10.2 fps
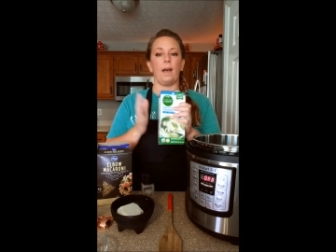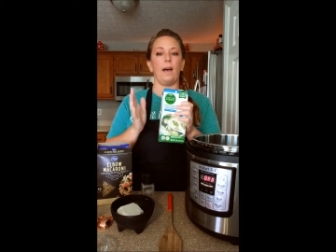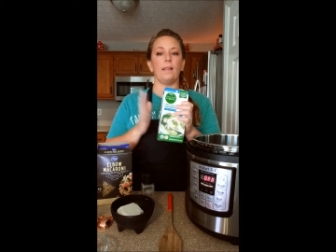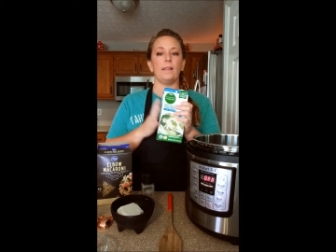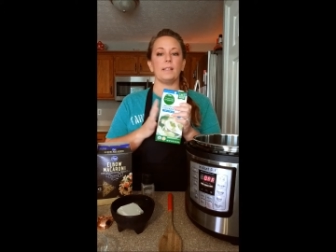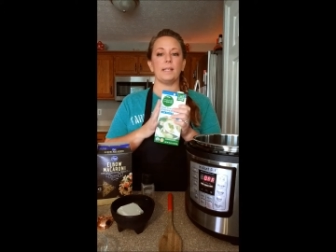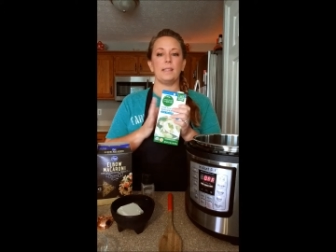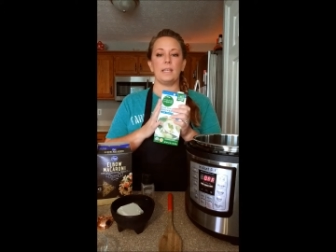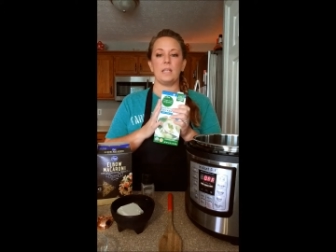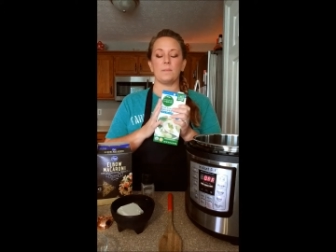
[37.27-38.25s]
I like to
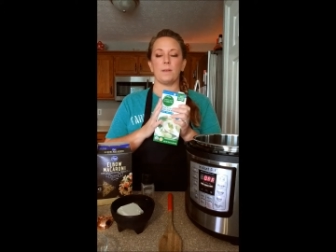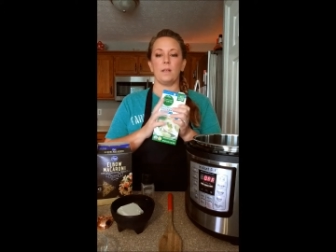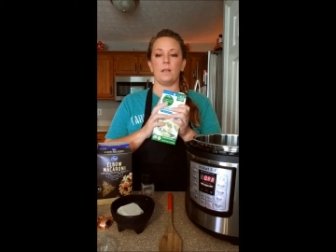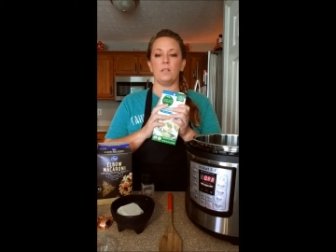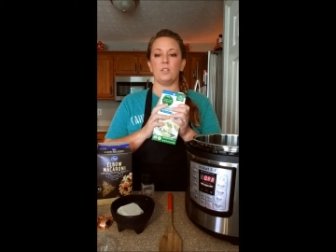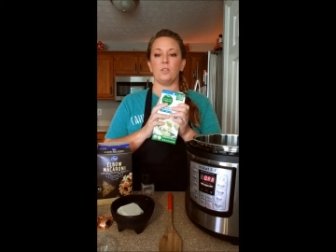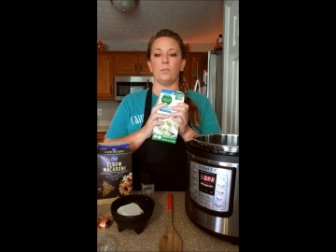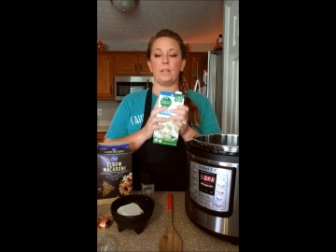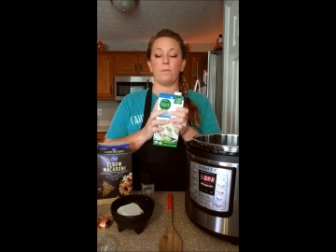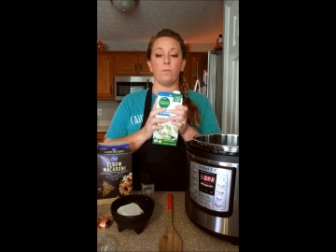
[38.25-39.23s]
get these because you'll
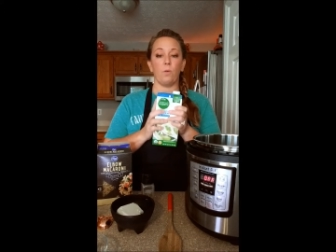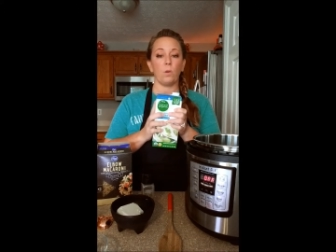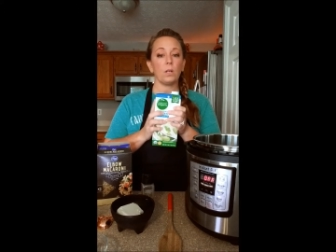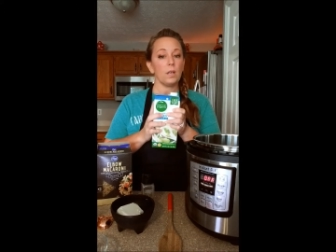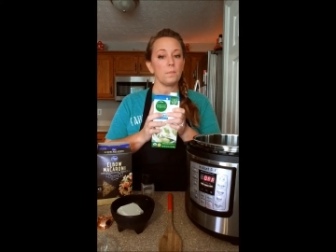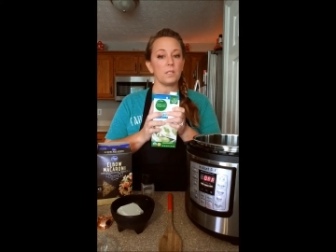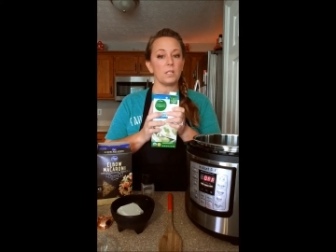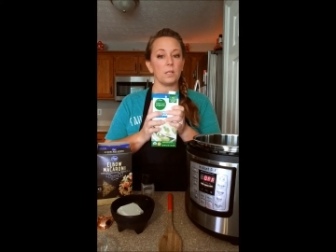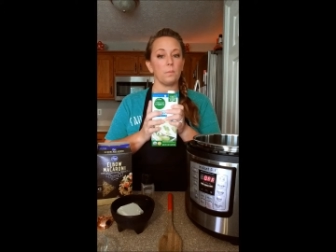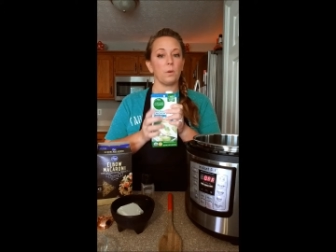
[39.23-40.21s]
need 4 cups of
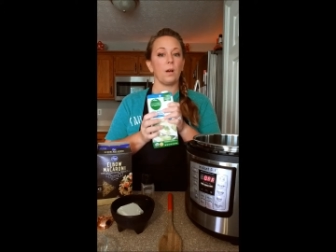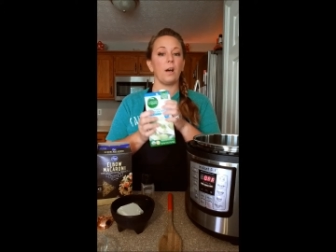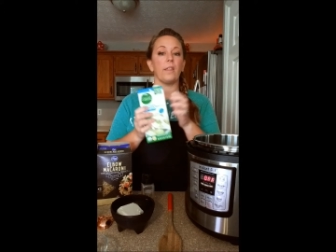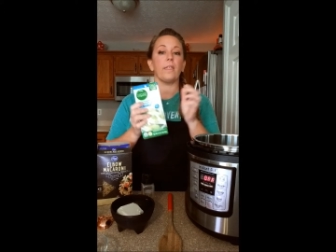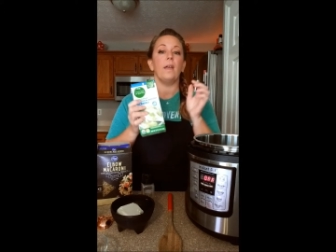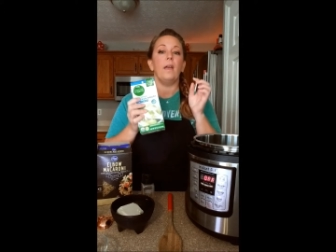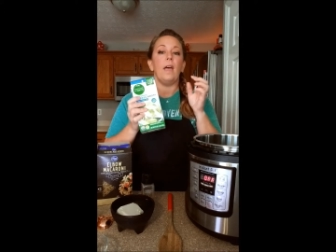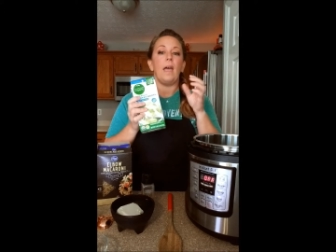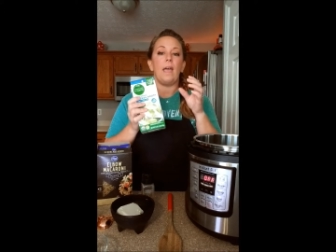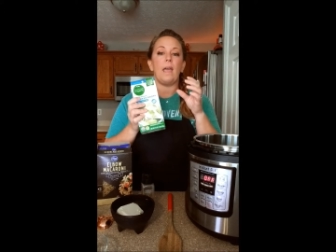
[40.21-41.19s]
chicken broth,
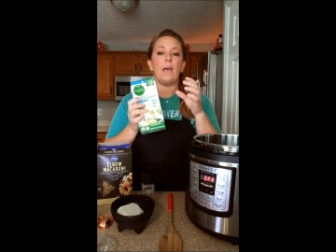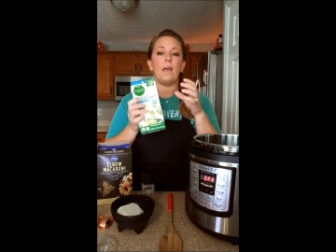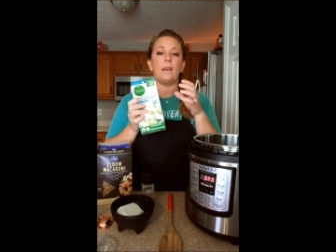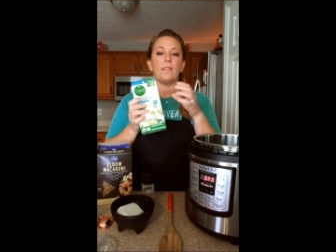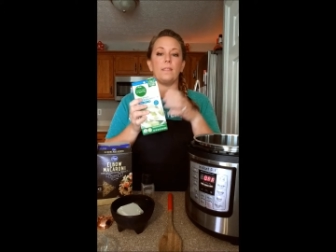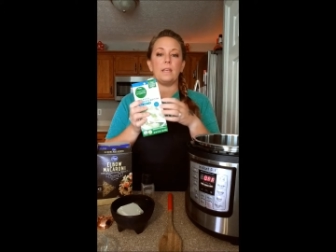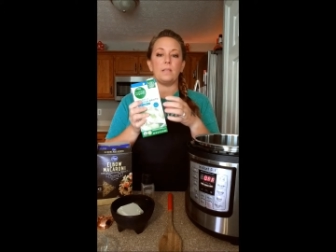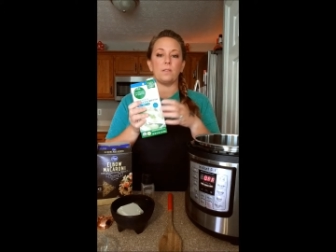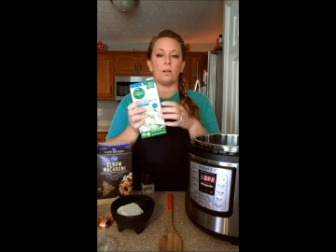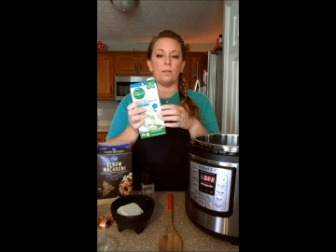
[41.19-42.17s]
and
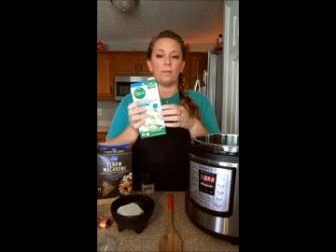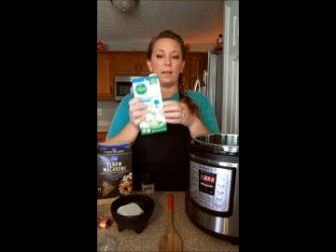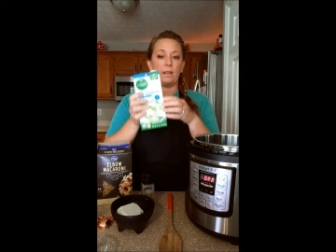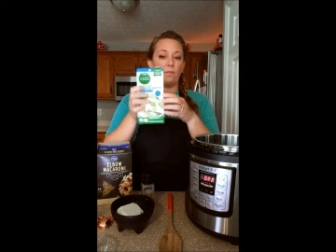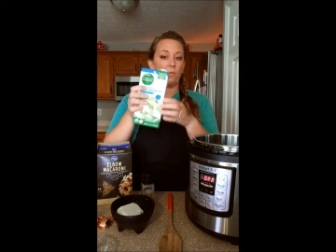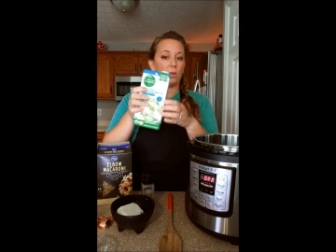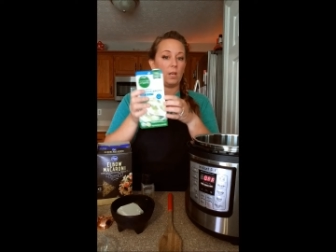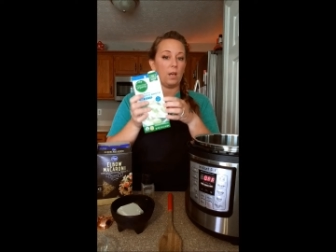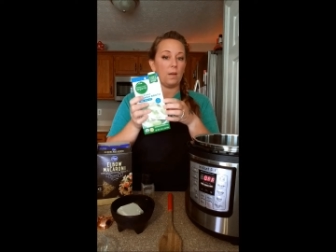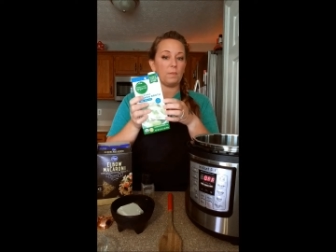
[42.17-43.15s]
these are already 4
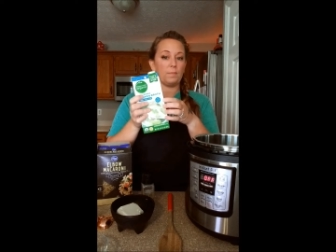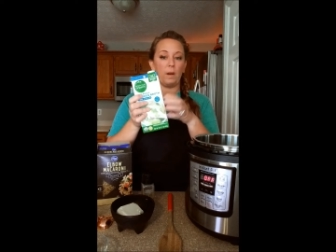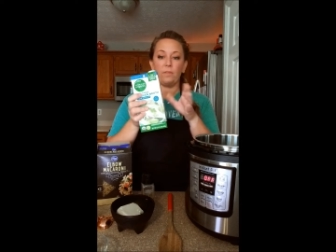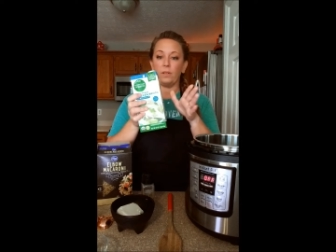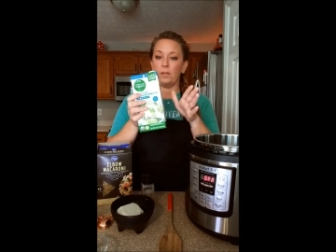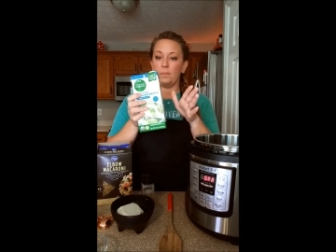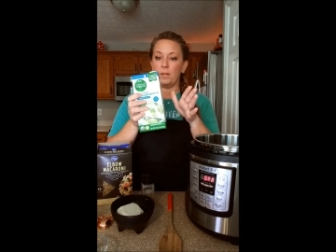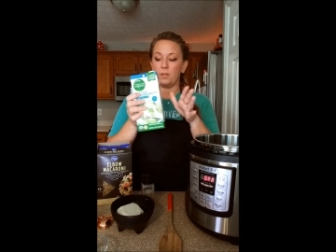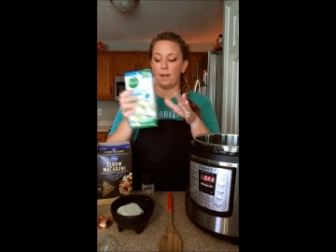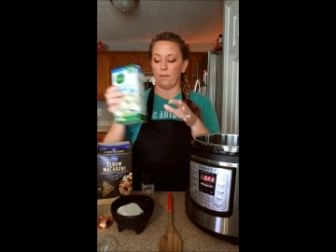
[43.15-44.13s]
cups, perfectly
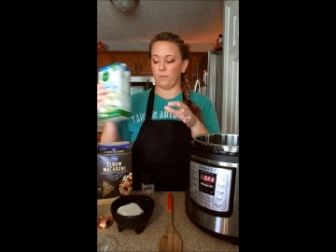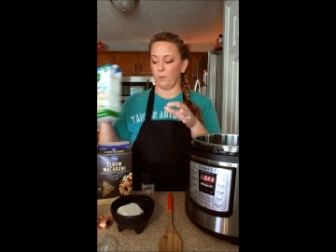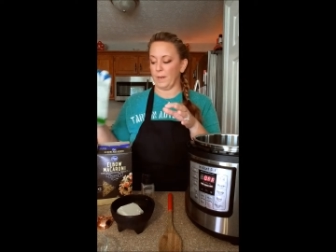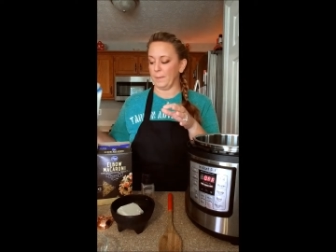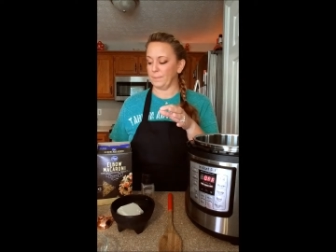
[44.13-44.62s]
measured out for you.